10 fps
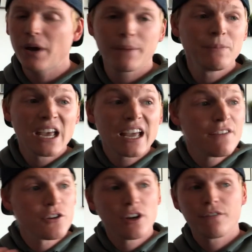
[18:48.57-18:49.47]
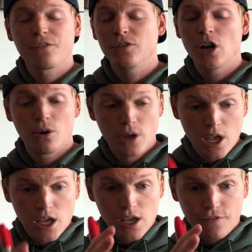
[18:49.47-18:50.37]
But
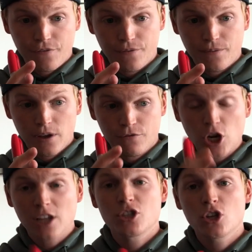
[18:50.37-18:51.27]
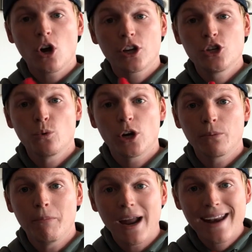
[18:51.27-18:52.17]
if John's talking to you on a
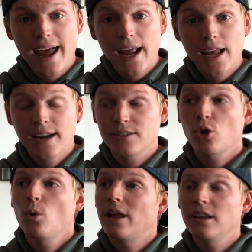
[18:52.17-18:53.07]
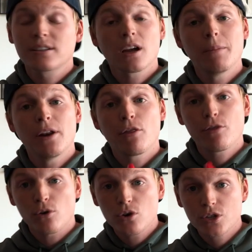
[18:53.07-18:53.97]
Monday and he's like, oh, I'd like to come in
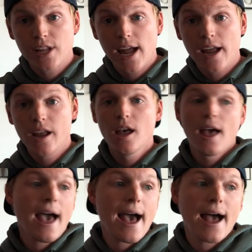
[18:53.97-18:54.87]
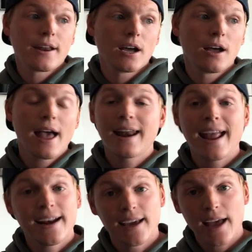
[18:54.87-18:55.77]
Thursday at
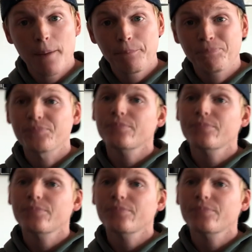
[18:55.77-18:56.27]
8 a.m.,